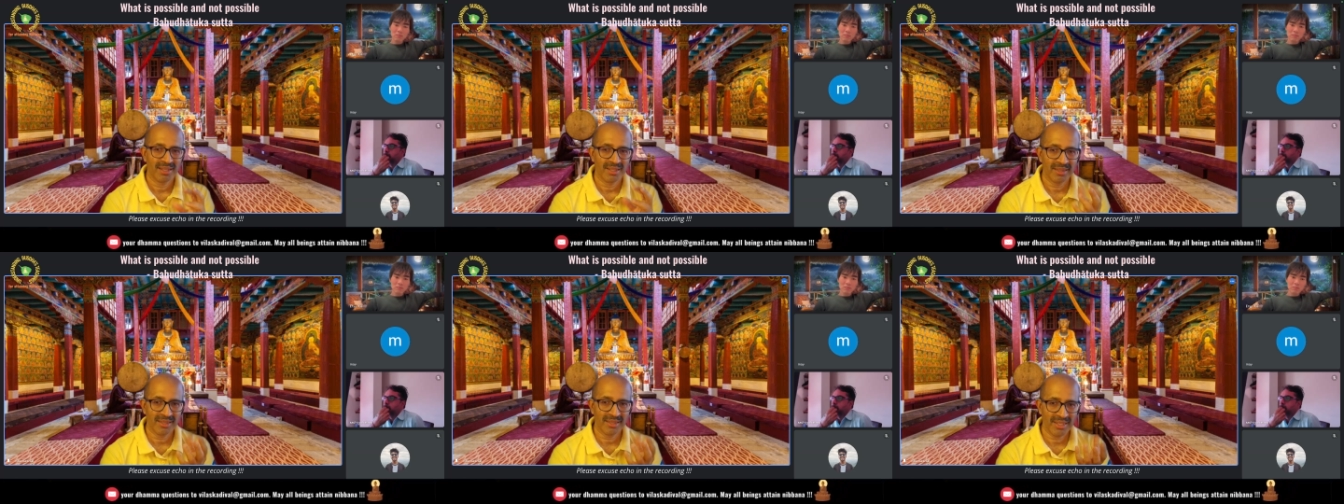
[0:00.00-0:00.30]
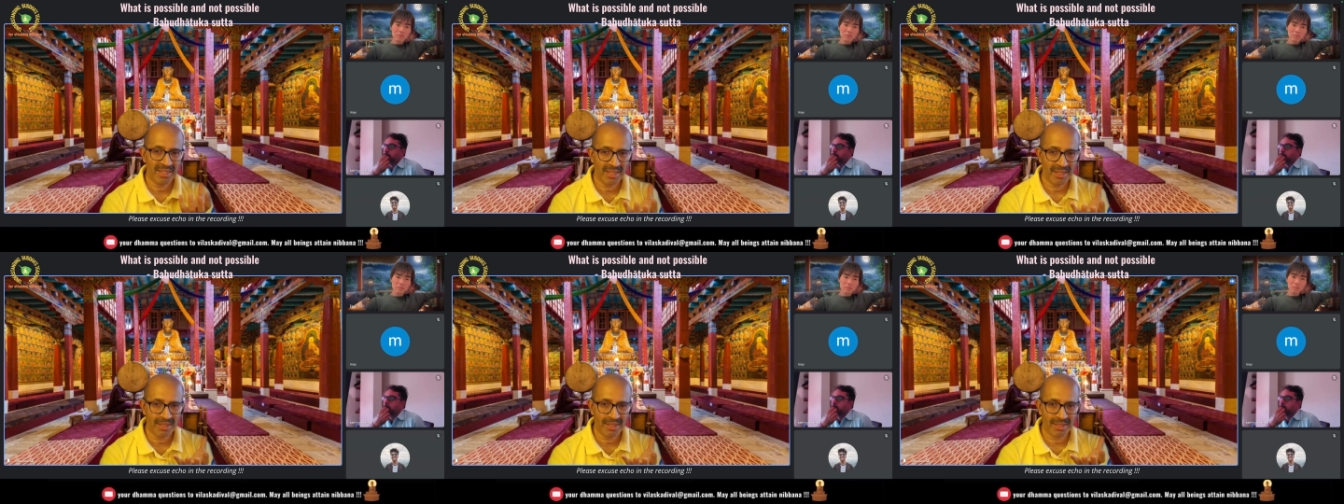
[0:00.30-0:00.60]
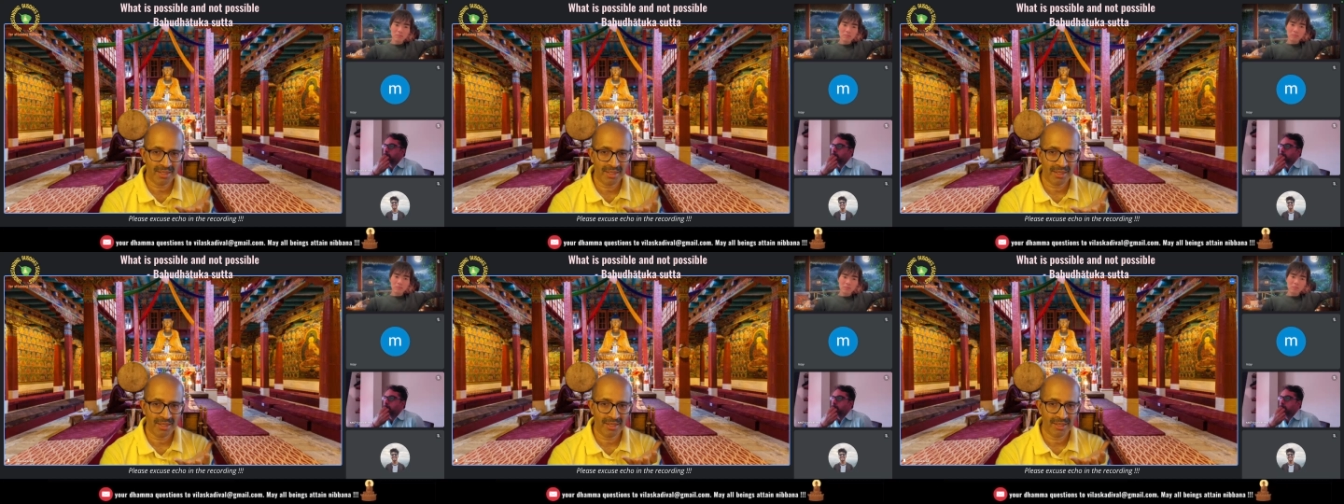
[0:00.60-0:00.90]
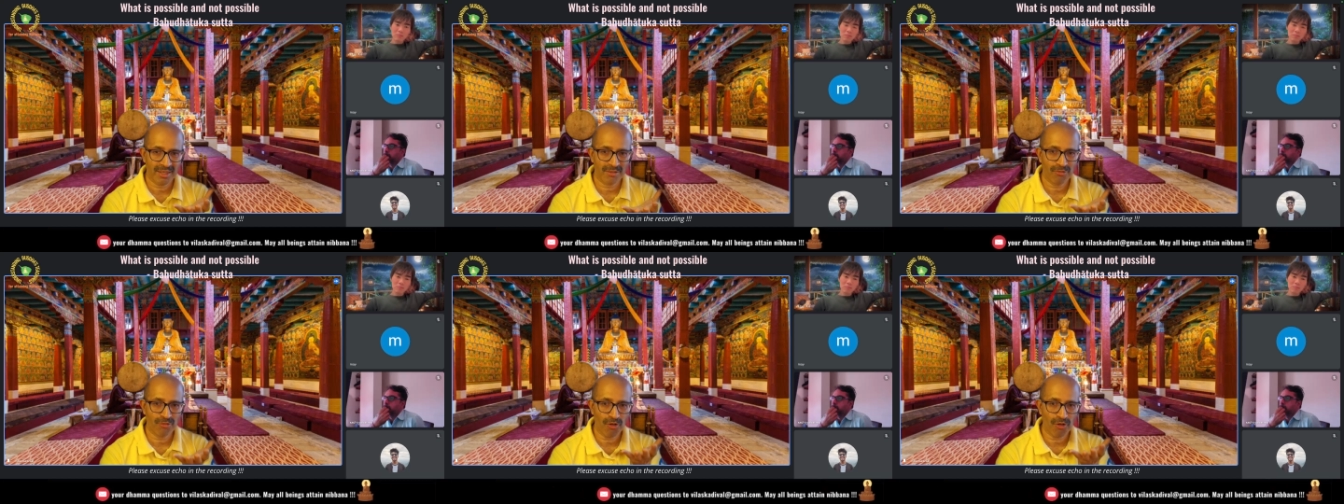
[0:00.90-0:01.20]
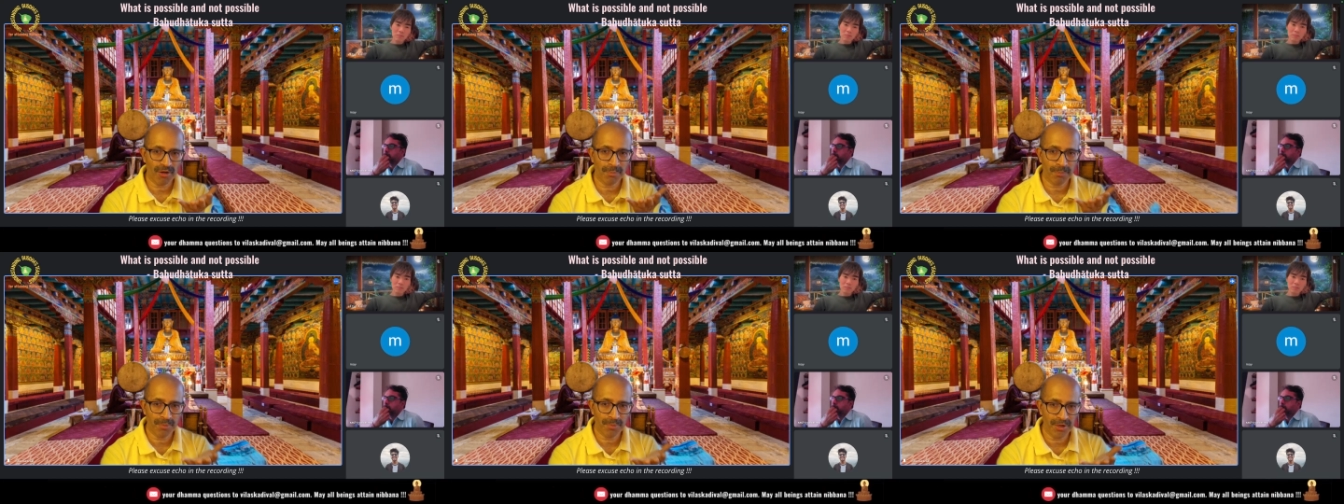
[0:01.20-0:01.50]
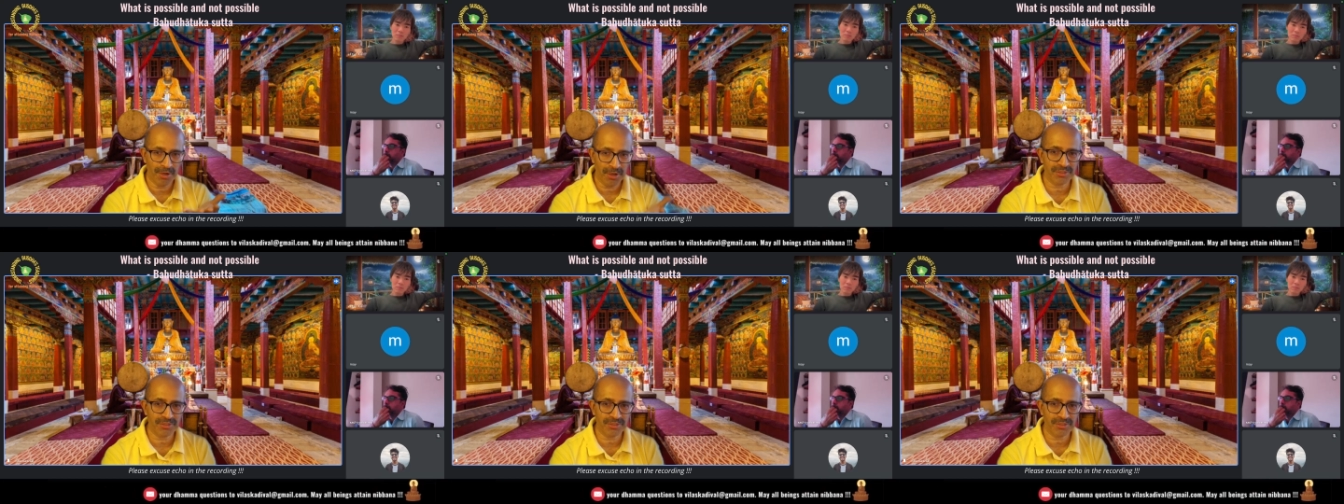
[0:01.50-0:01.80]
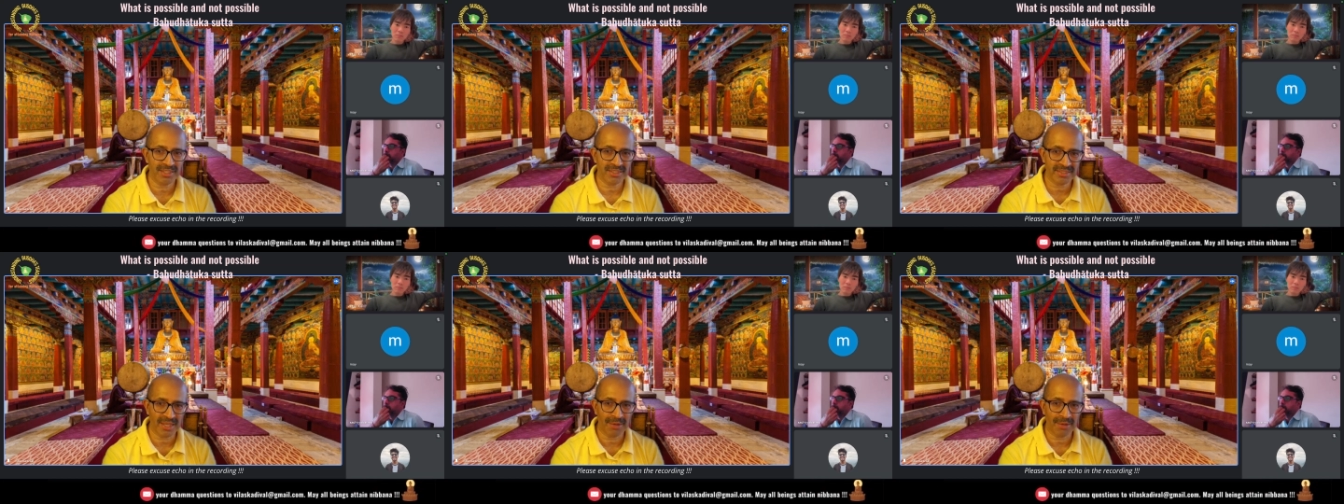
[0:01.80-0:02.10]
For
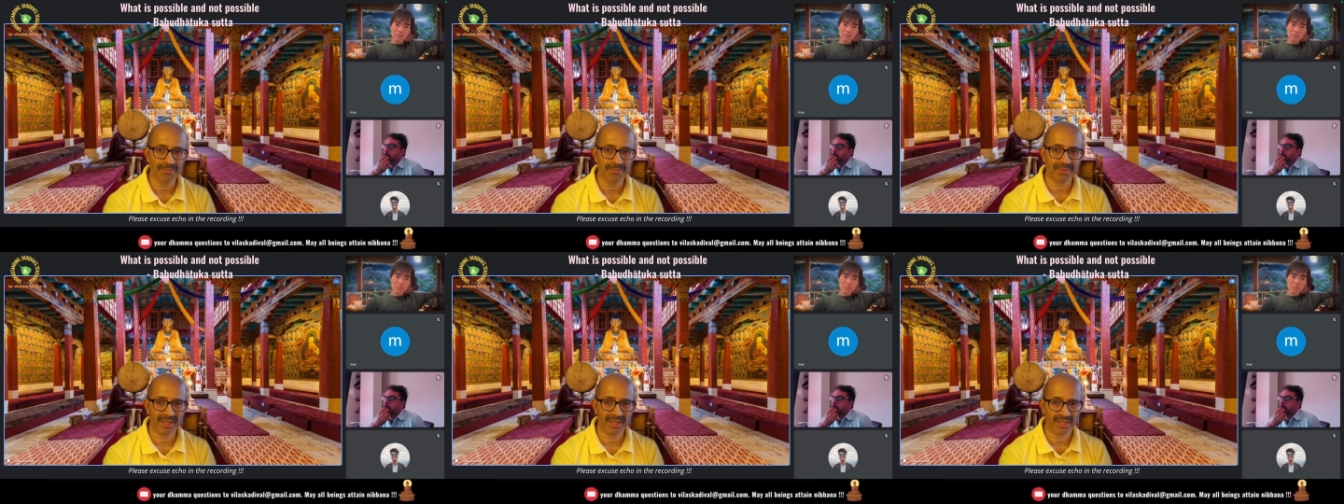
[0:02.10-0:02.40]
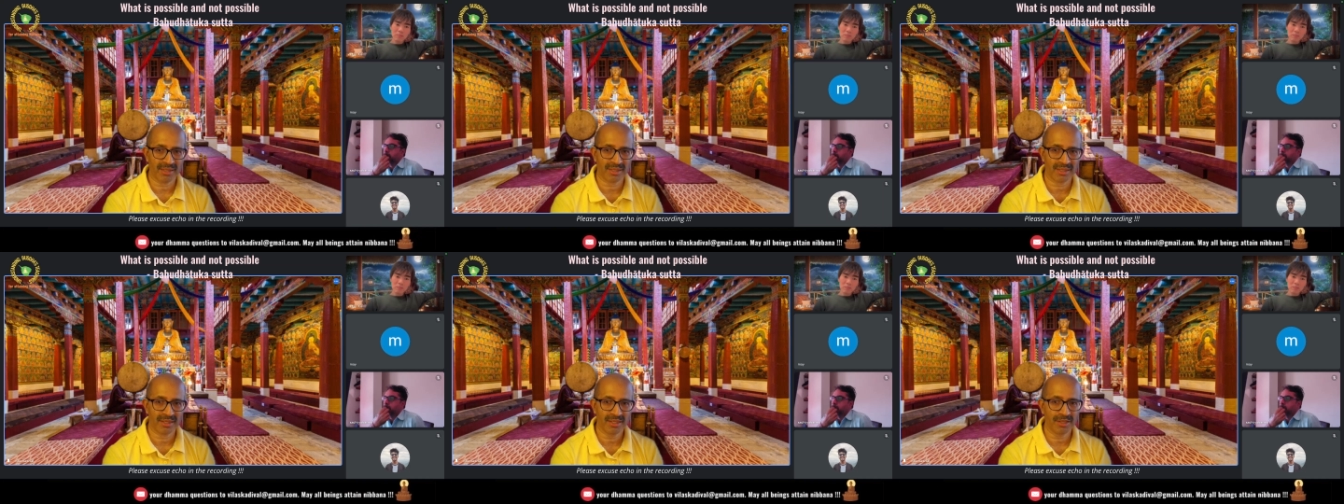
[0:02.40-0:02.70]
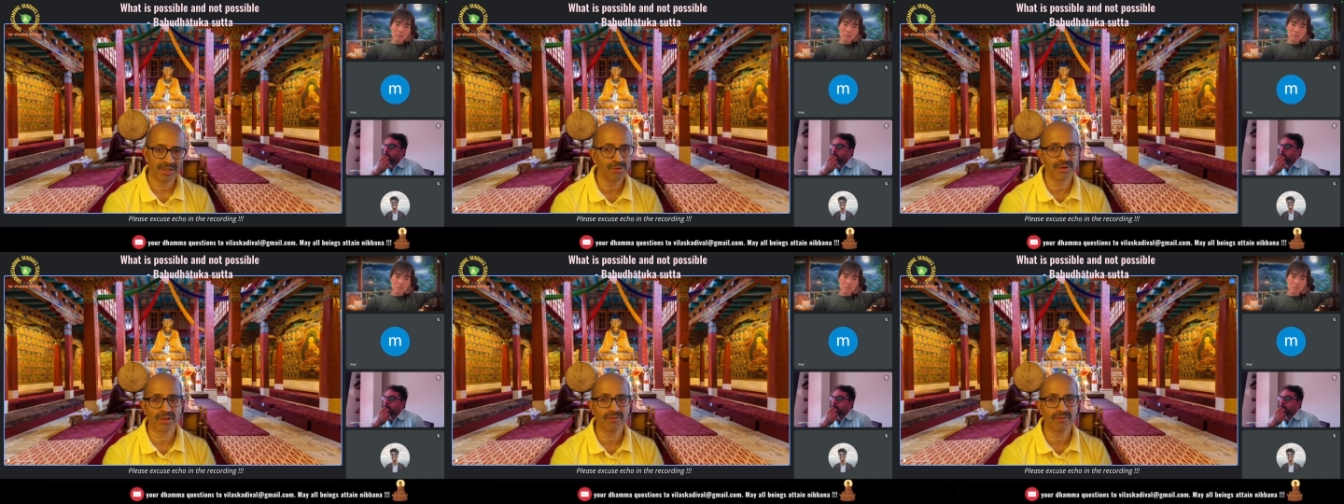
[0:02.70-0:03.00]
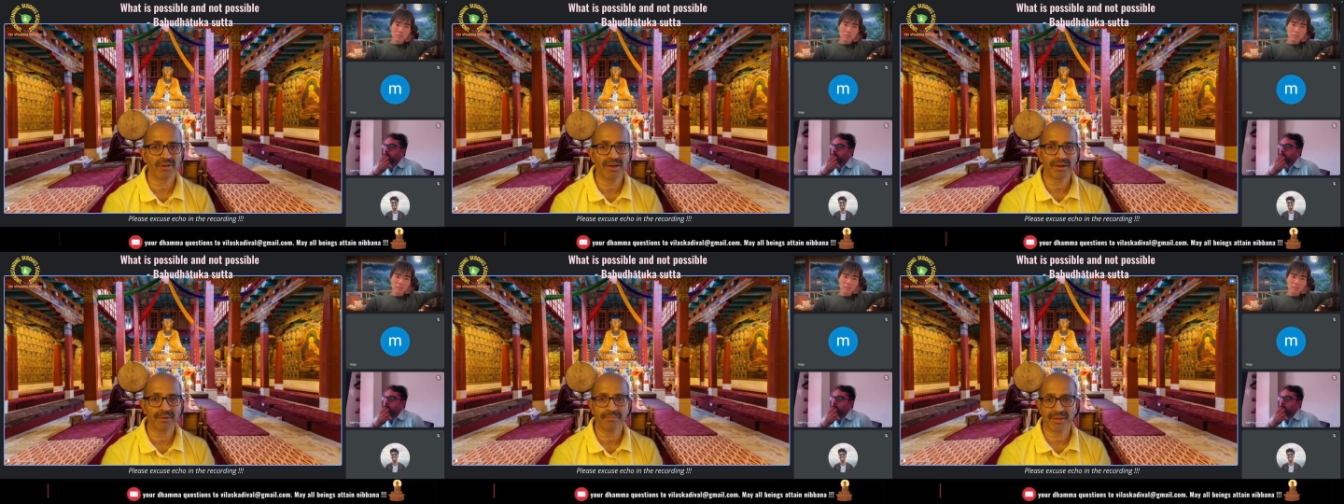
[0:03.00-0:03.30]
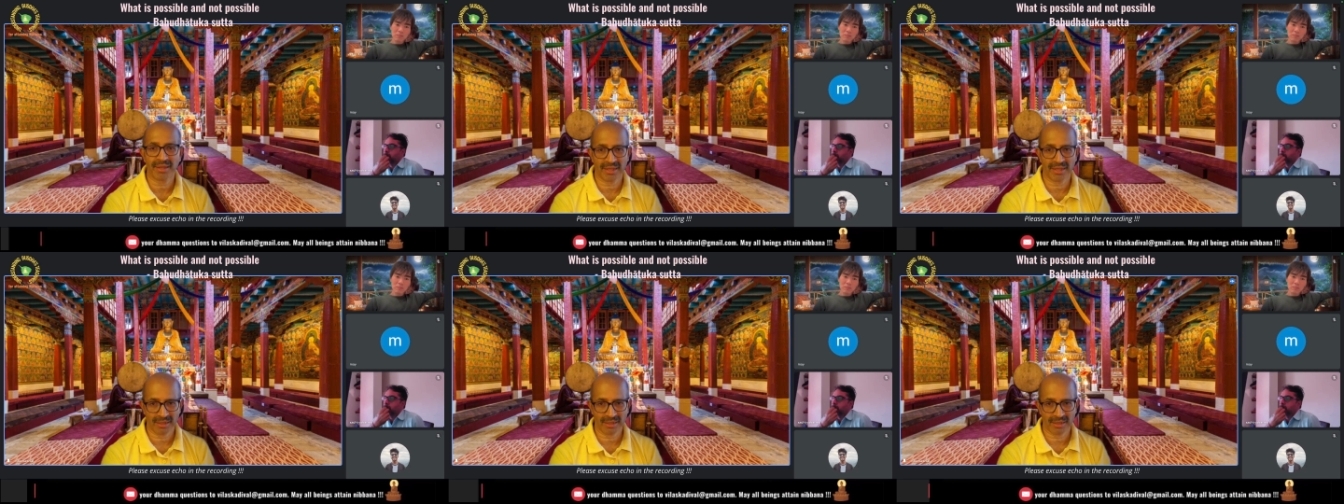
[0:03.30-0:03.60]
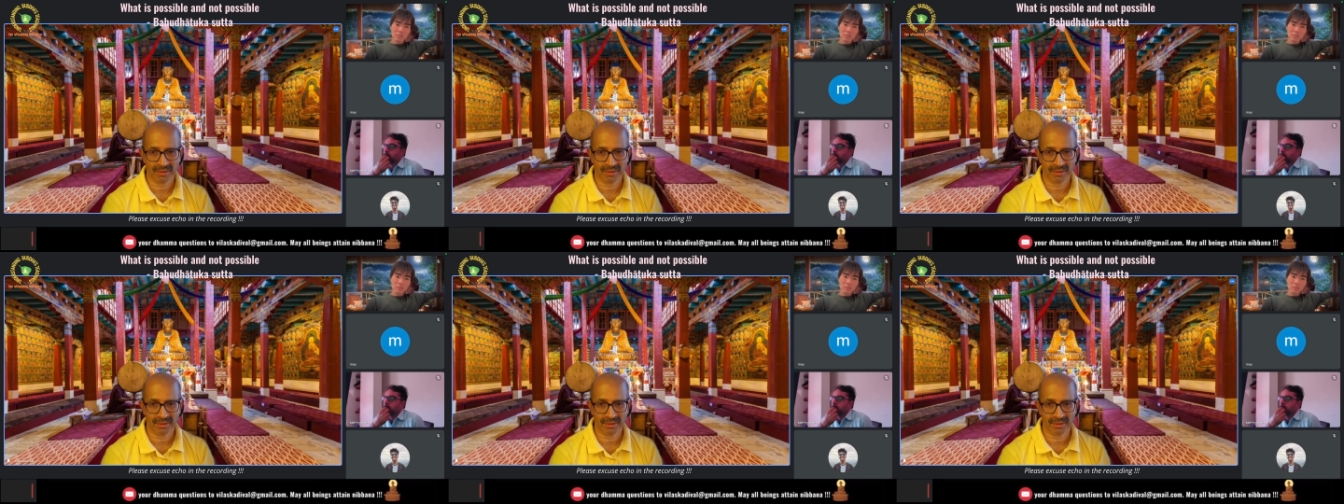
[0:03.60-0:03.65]
producing something, you require a male.